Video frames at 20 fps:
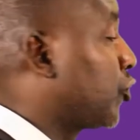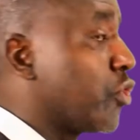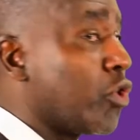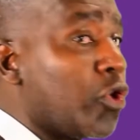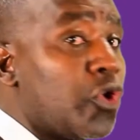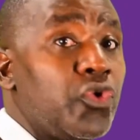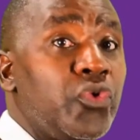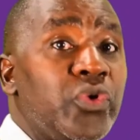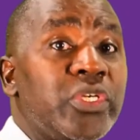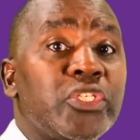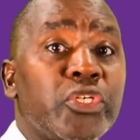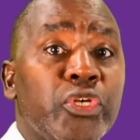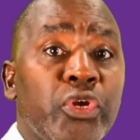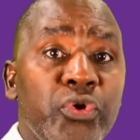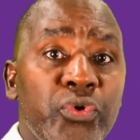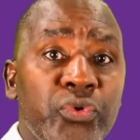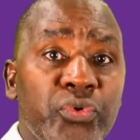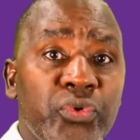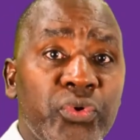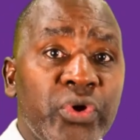always
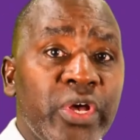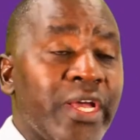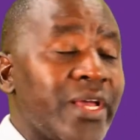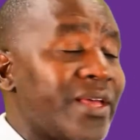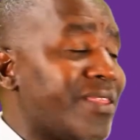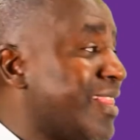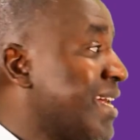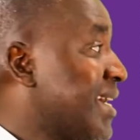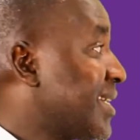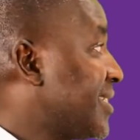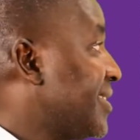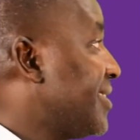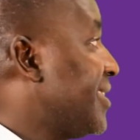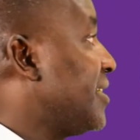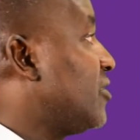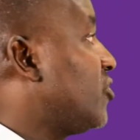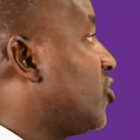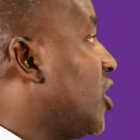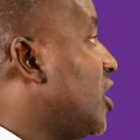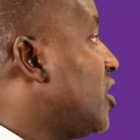know that the
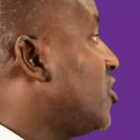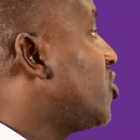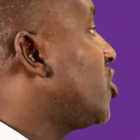change